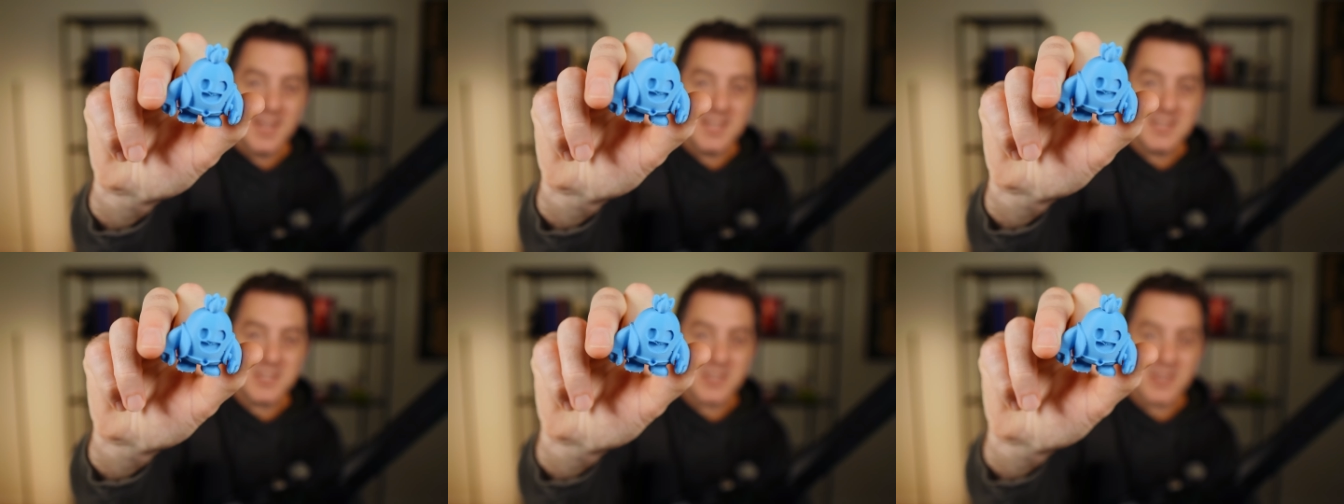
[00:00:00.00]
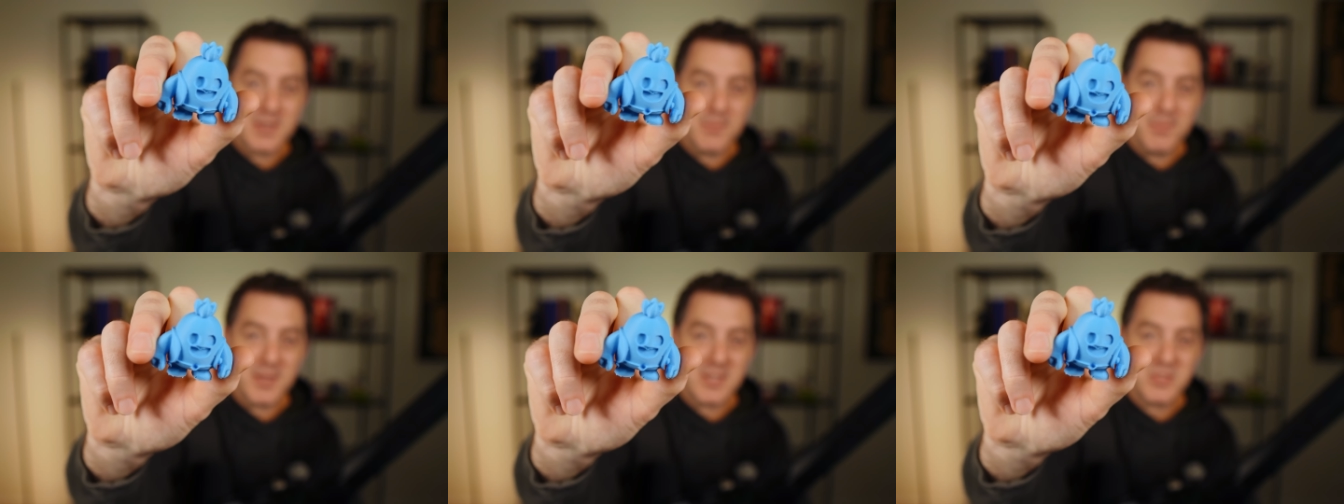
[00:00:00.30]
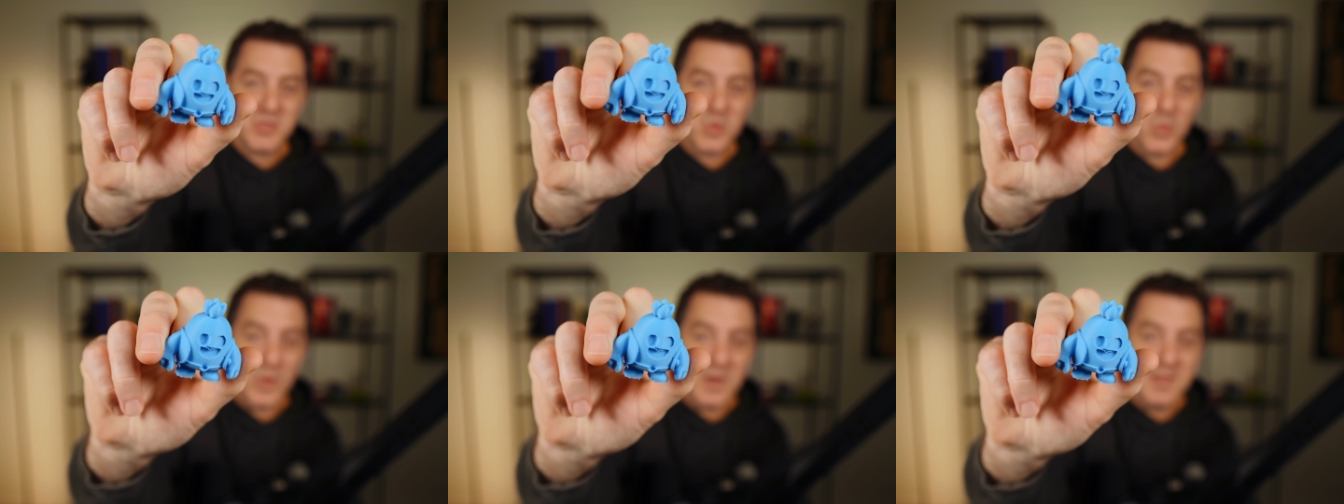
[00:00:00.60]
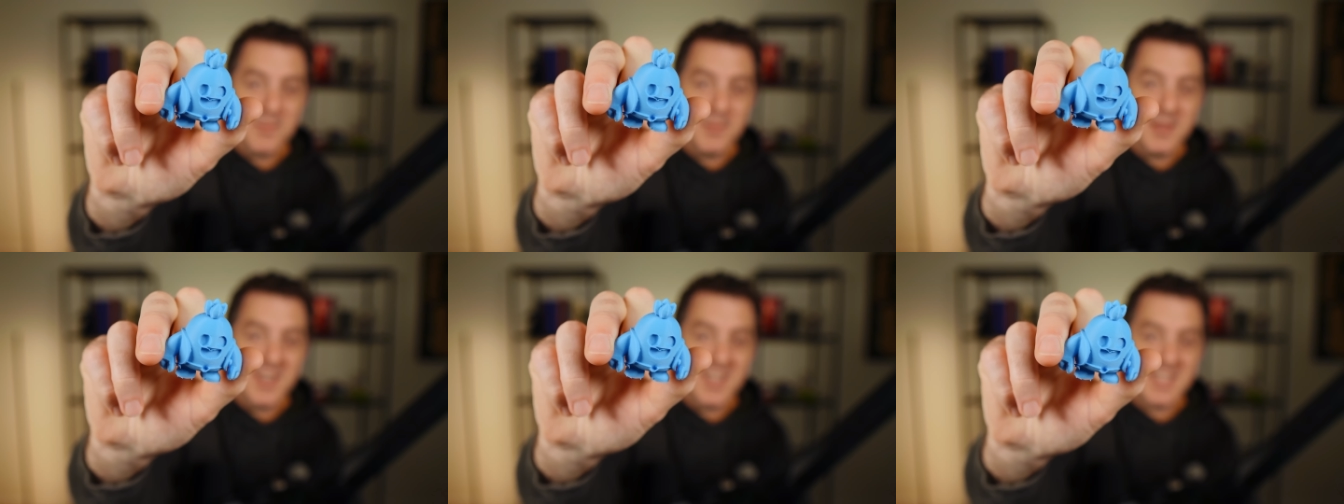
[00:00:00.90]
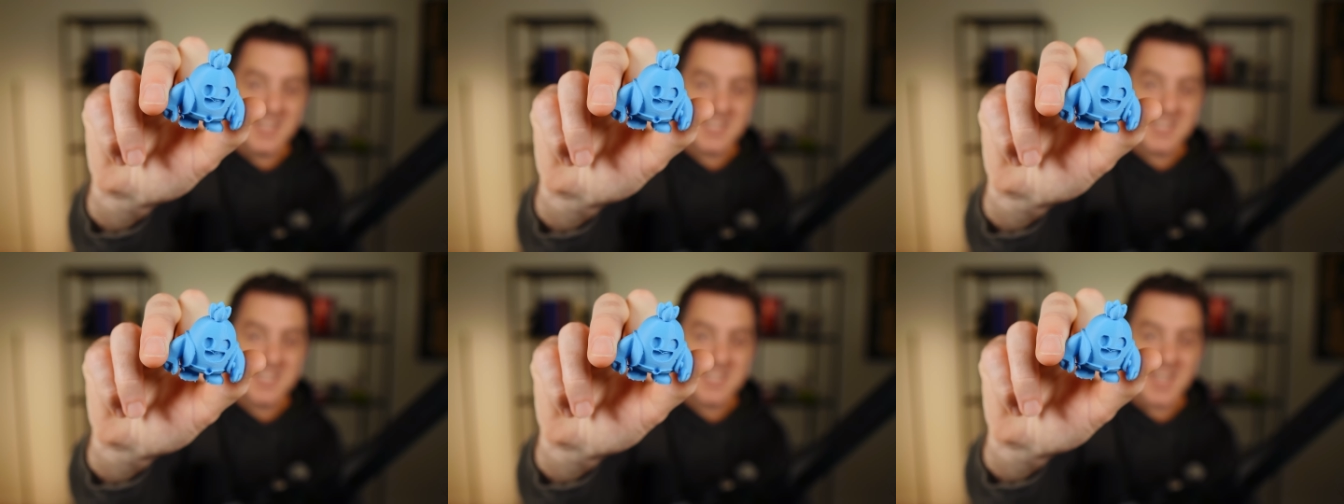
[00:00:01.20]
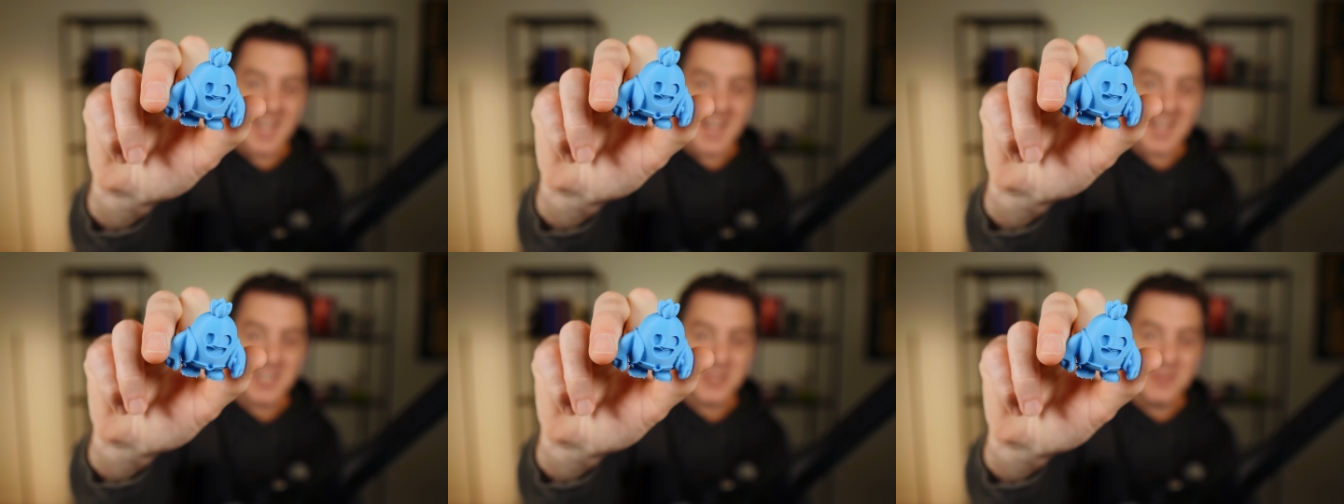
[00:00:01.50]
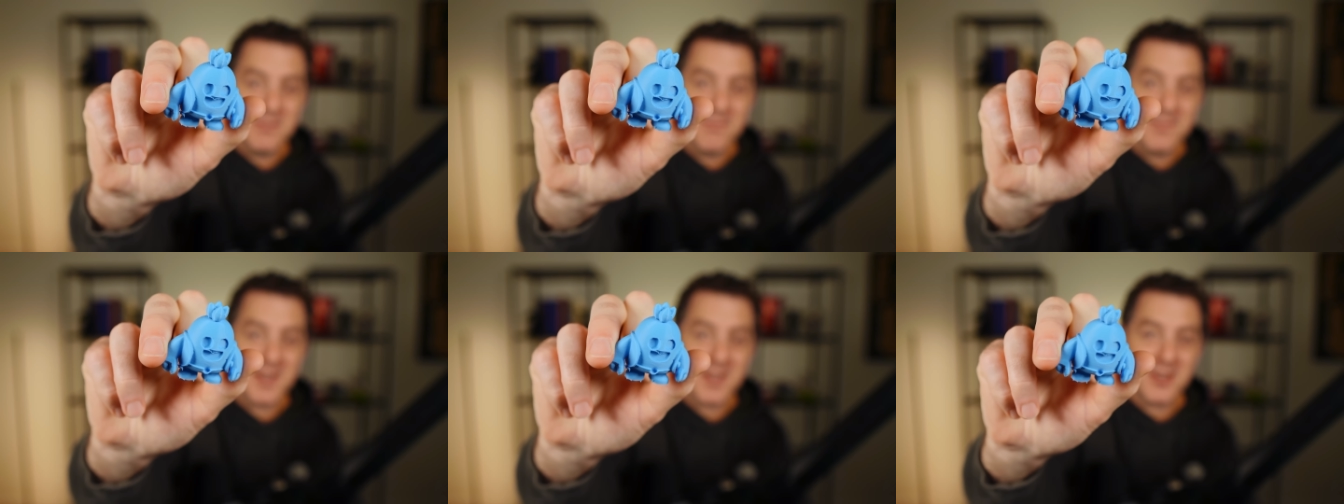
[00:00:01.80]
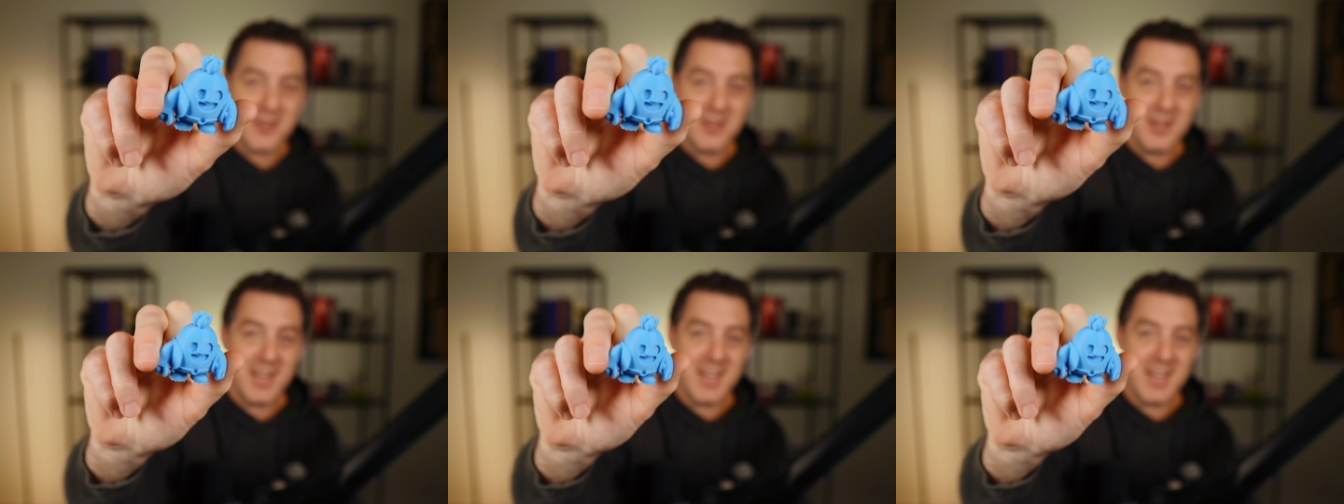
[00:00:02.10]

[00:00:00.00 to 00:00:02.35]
It took about 20 minutes to actually figure it